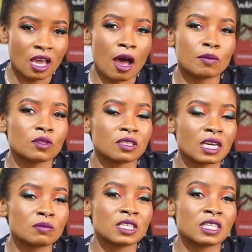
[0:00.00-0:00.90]
Up to the
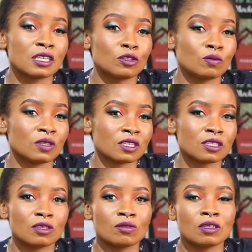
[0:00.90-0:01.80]
time she needed to be
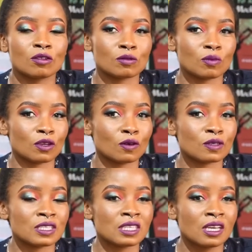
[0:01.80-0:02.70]
rescued, it was
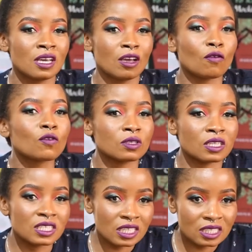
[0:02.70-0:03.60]
because, of course,
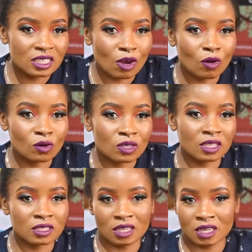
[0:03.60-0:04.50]
at 6 years old,
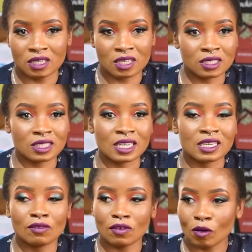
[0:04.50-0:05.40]
the child has started
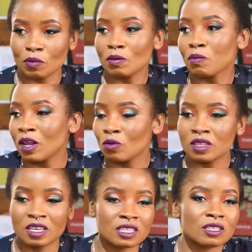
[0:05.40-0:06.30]
developing, playing with
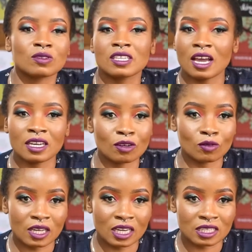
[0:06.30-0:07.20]
kids outside and all
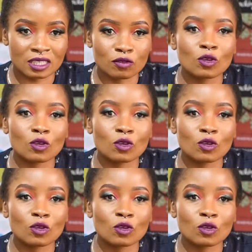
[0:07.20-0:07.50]
that kind of stuff.